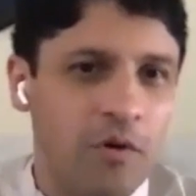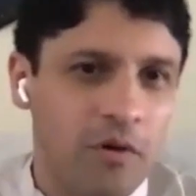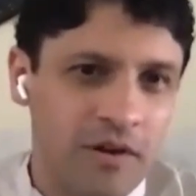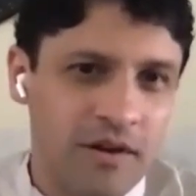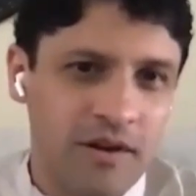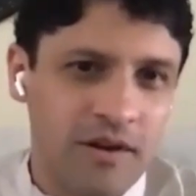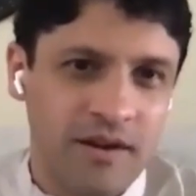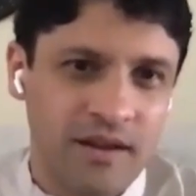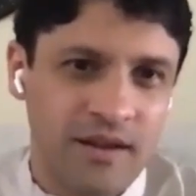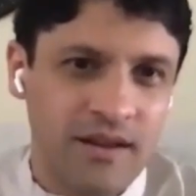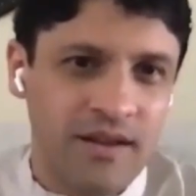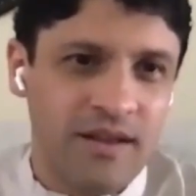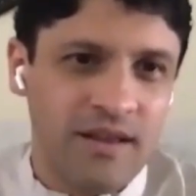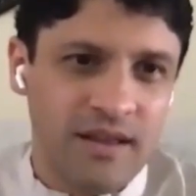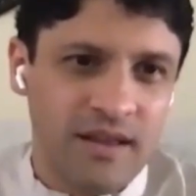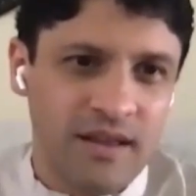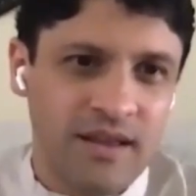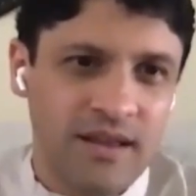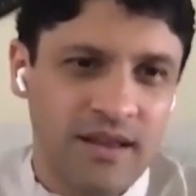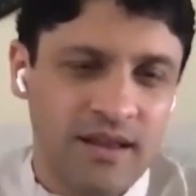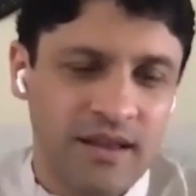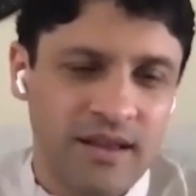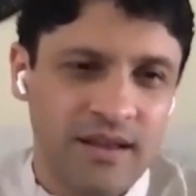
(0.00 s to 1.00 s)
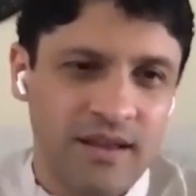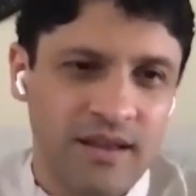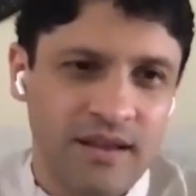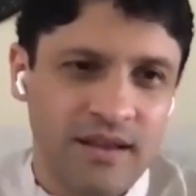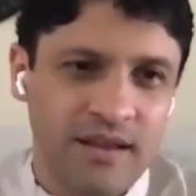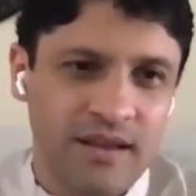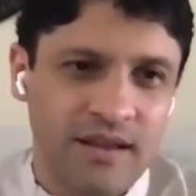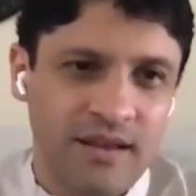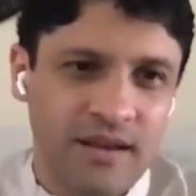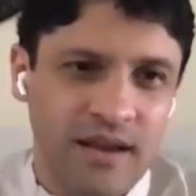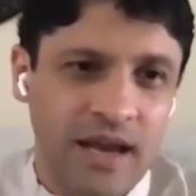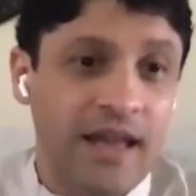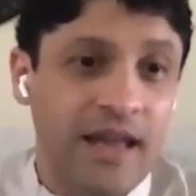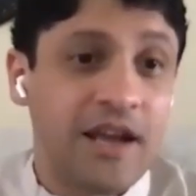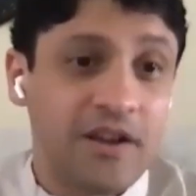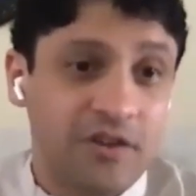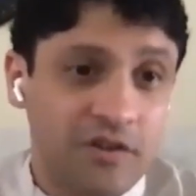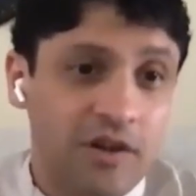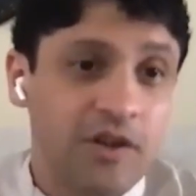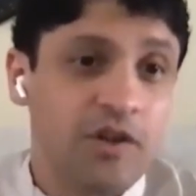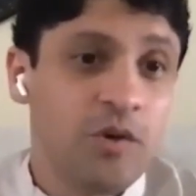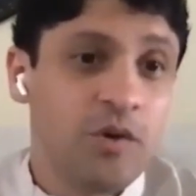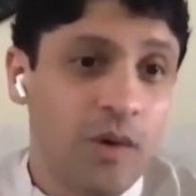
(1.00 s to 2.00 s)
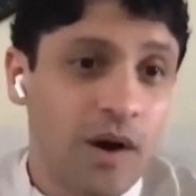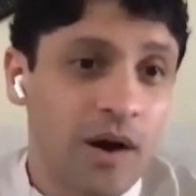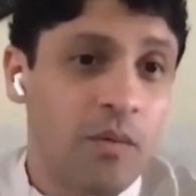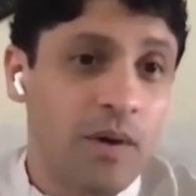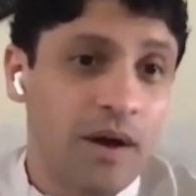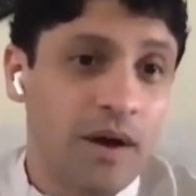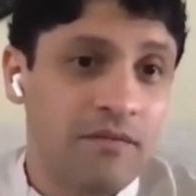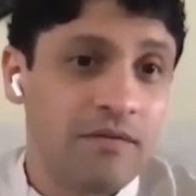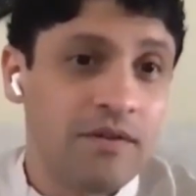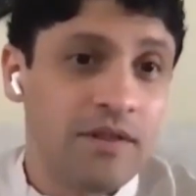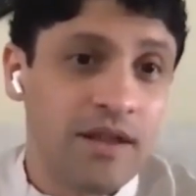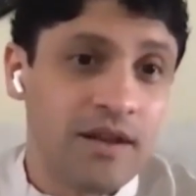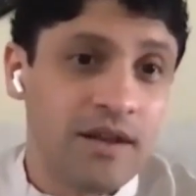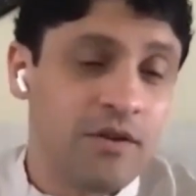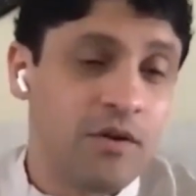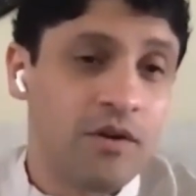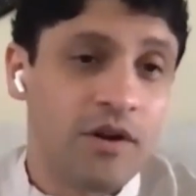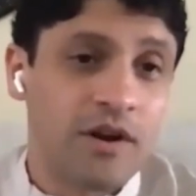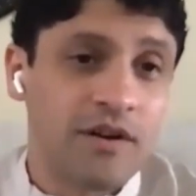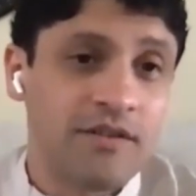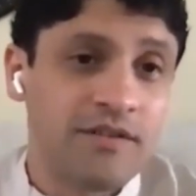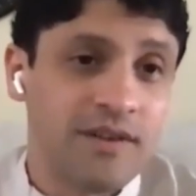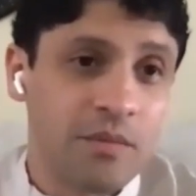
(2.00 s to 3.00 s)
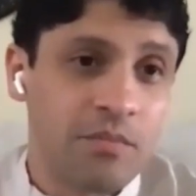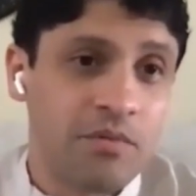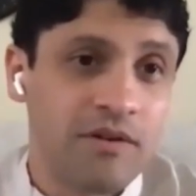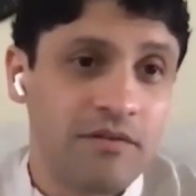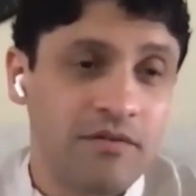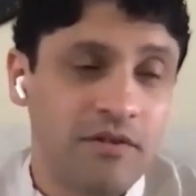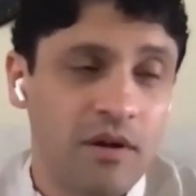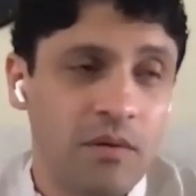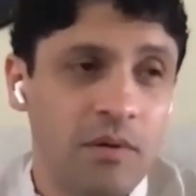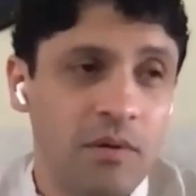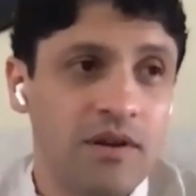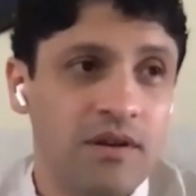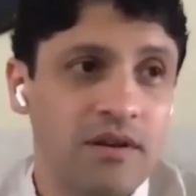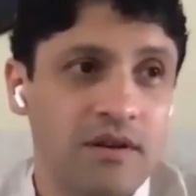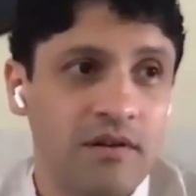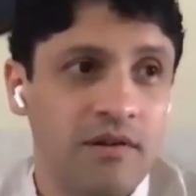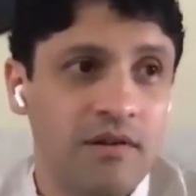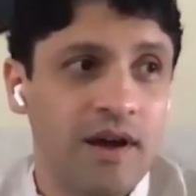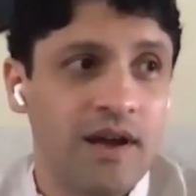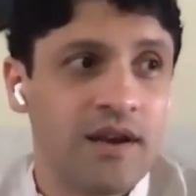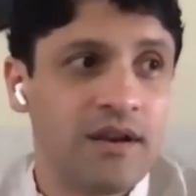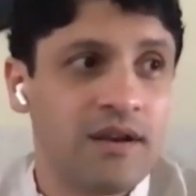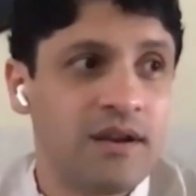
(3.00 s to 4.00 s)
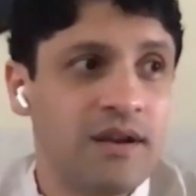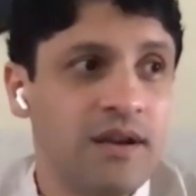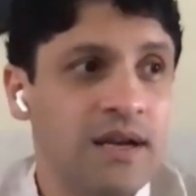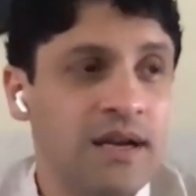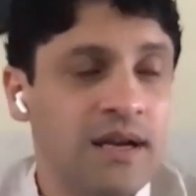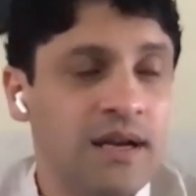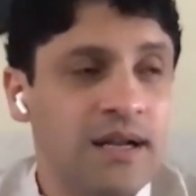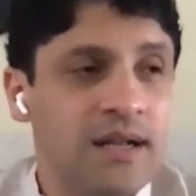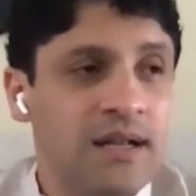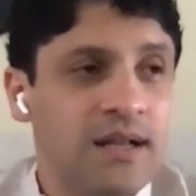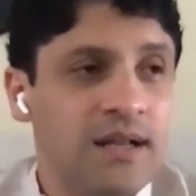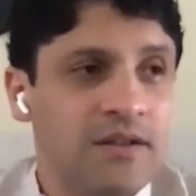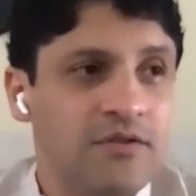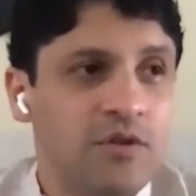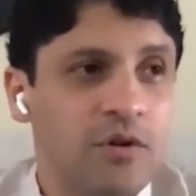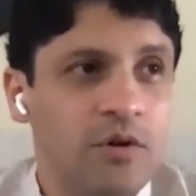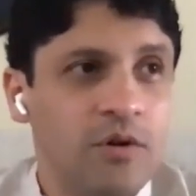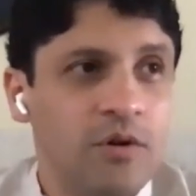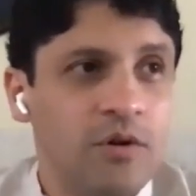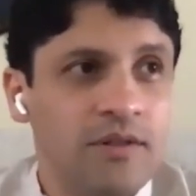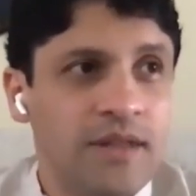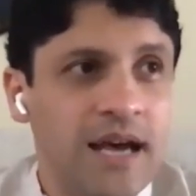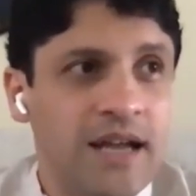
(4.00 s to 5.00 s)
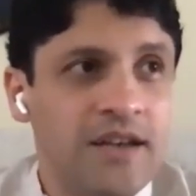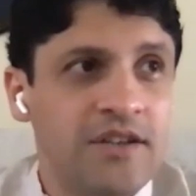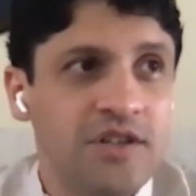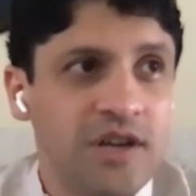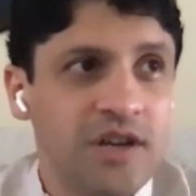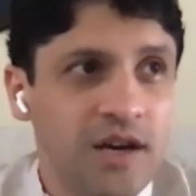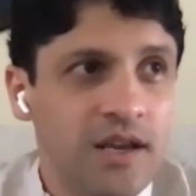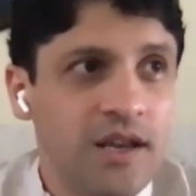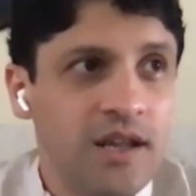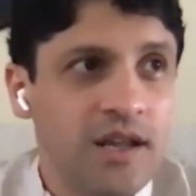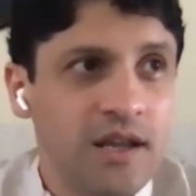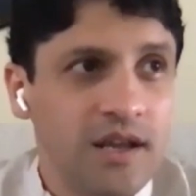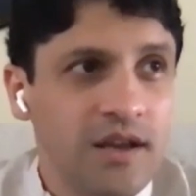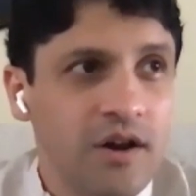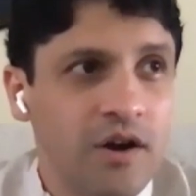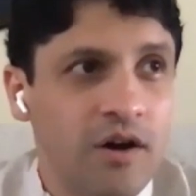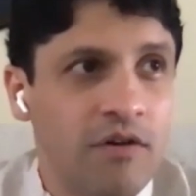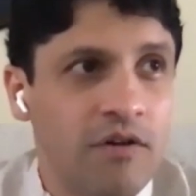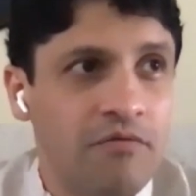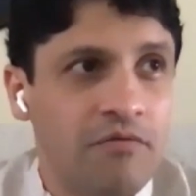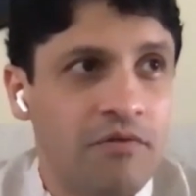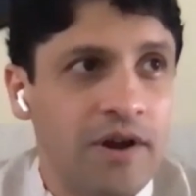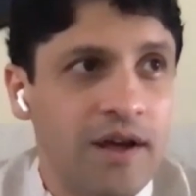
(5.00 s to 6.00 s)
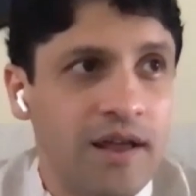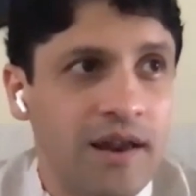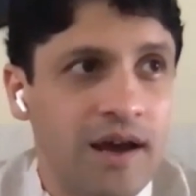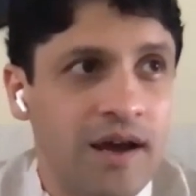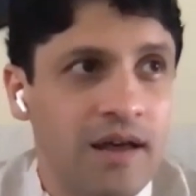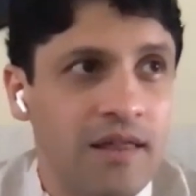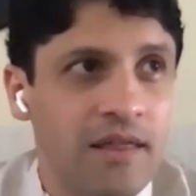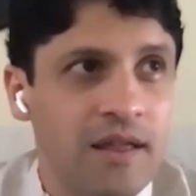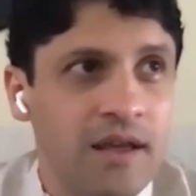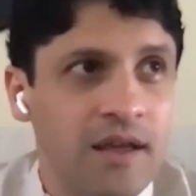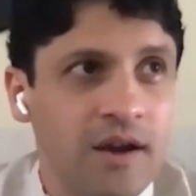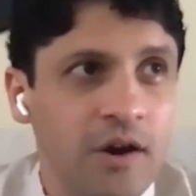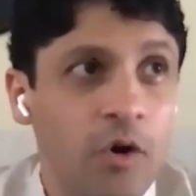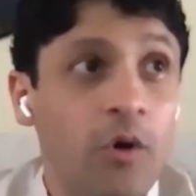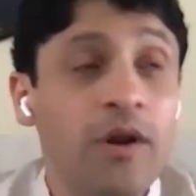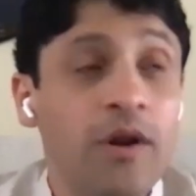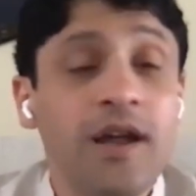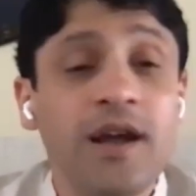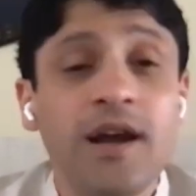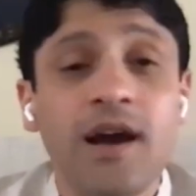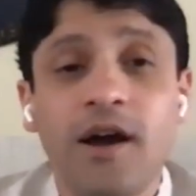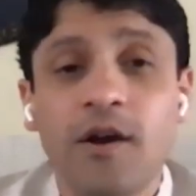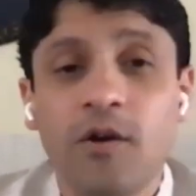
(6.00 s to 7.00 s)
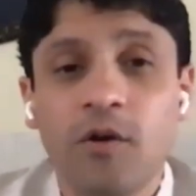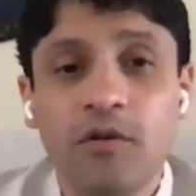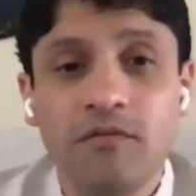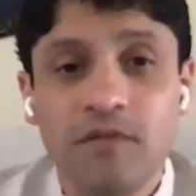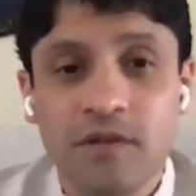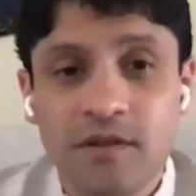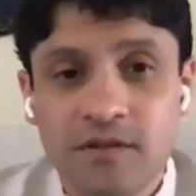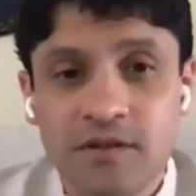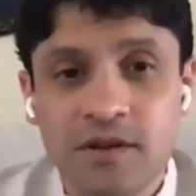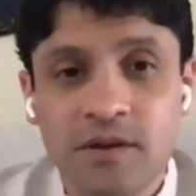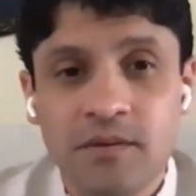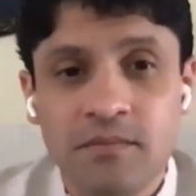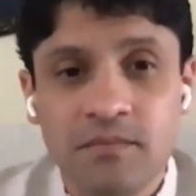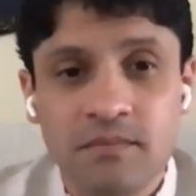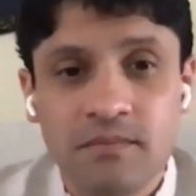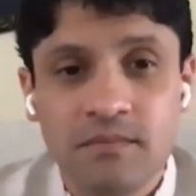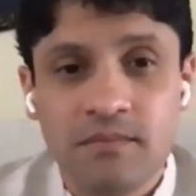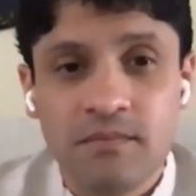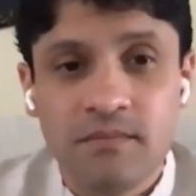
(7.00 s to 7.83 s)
whole. And actually, you are one with it. You're not separate from it, right? So that journey of realizing, owning our own wisdom.